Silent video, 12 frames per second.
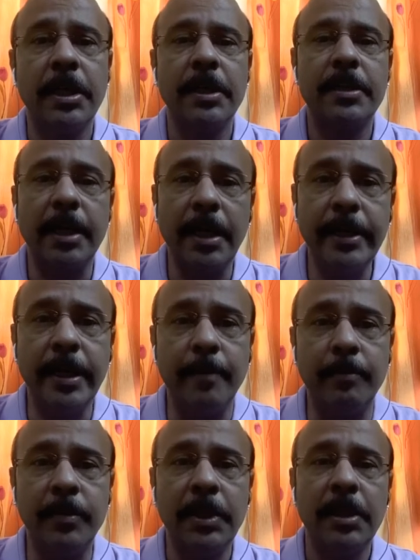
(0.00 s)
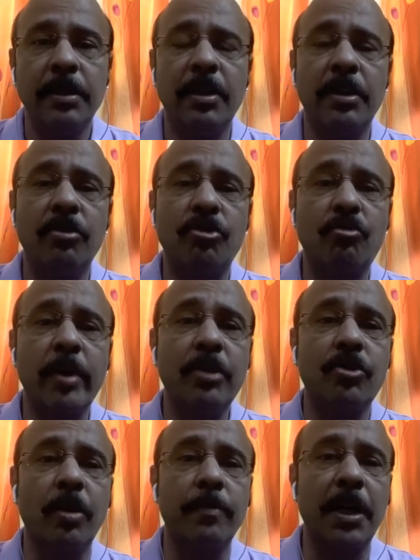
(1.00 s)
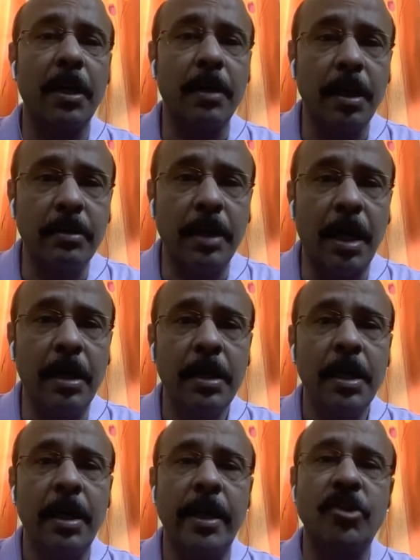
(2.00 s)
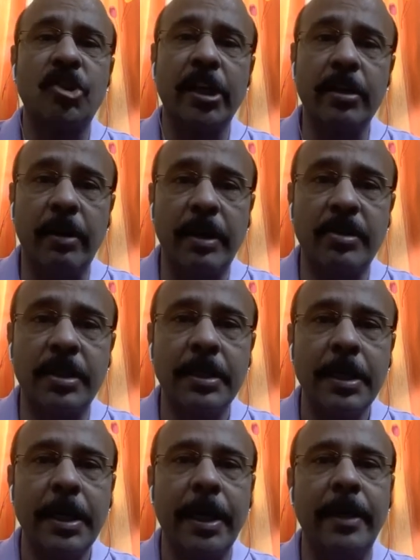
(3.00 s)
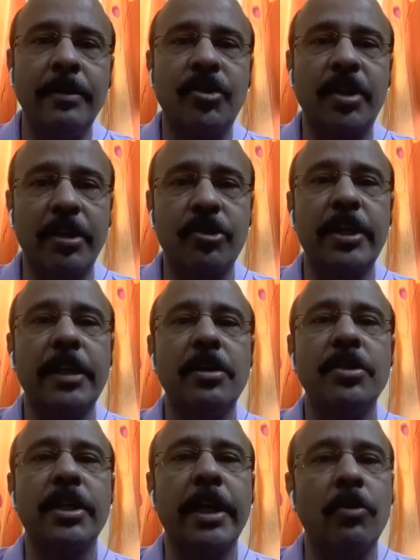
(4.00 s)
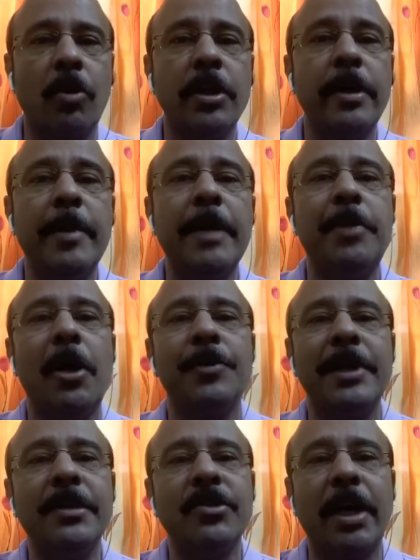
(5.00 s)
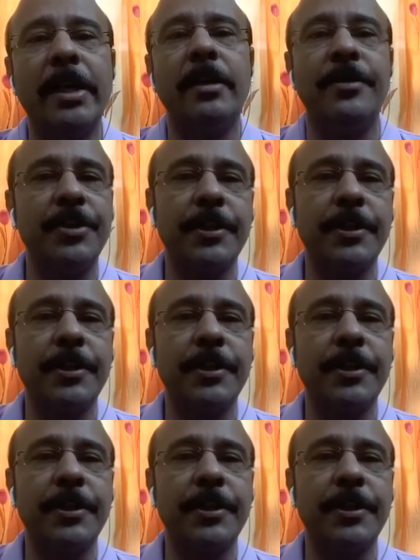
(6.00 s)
telling him that the streets of Calcutta has secrets and sustenance can only be found in silence.